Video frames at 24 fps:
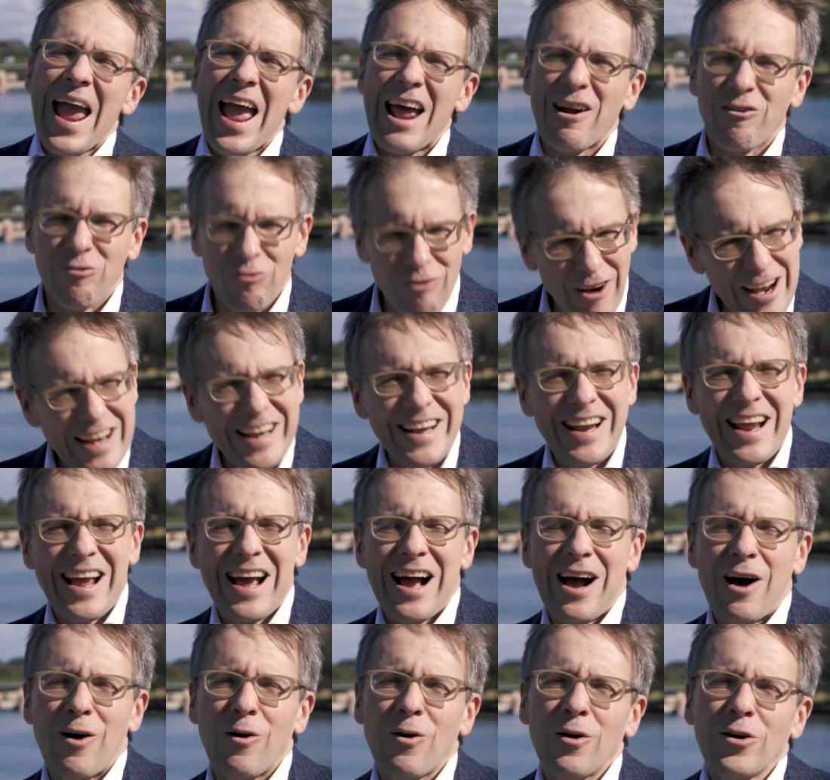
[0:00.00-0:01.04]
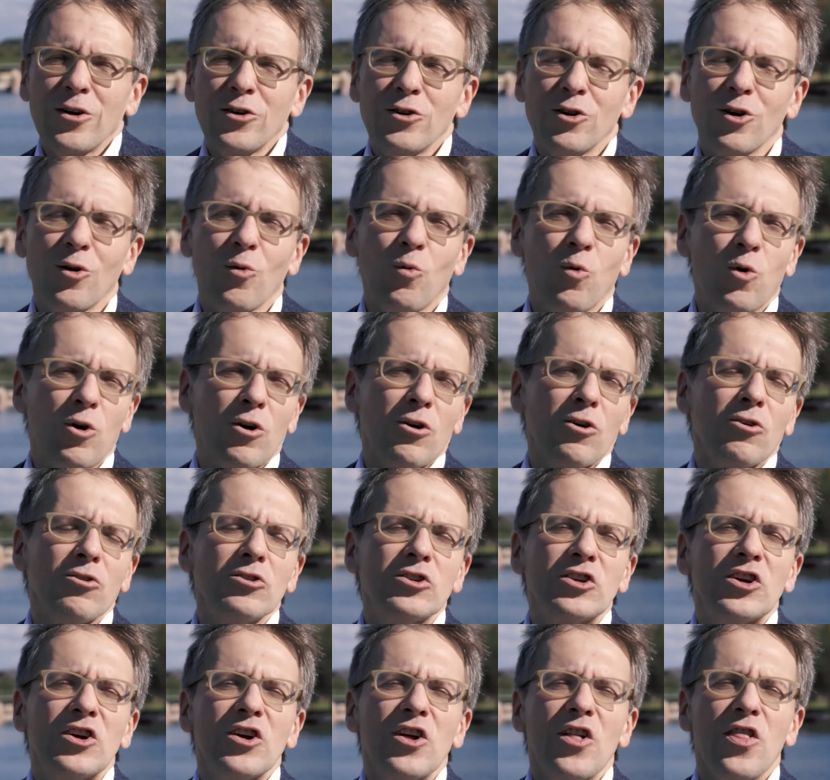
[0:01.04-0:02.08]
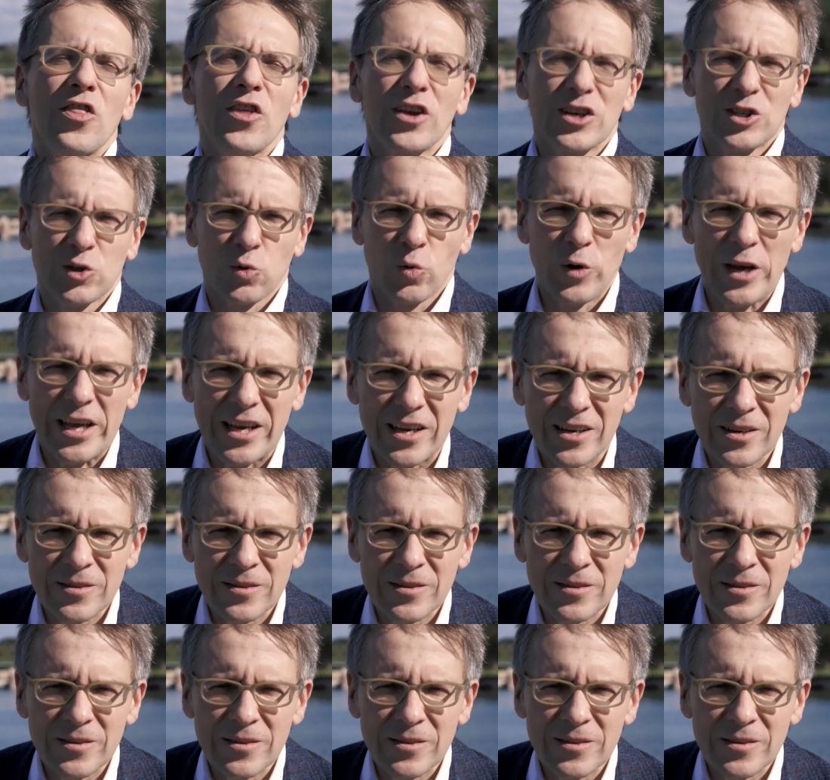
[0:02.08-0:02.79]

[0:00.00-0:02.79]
and right now your world this week.